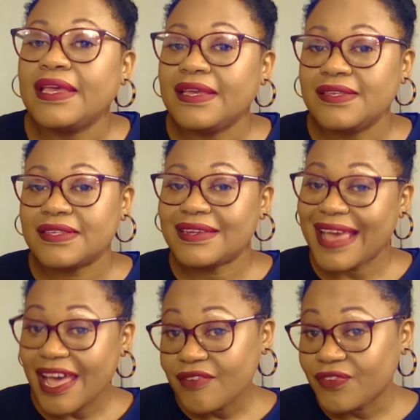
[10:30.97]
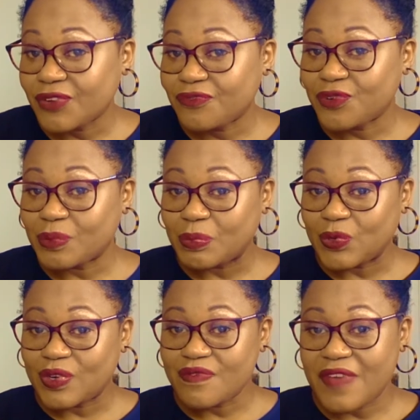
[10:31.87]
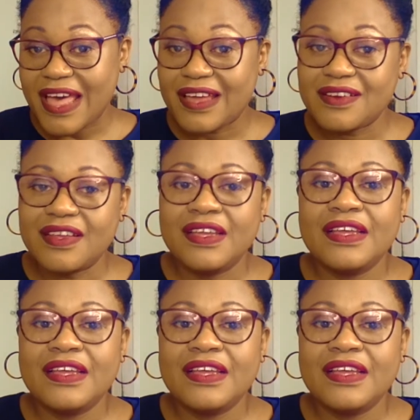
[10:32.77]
He's an avid football fan.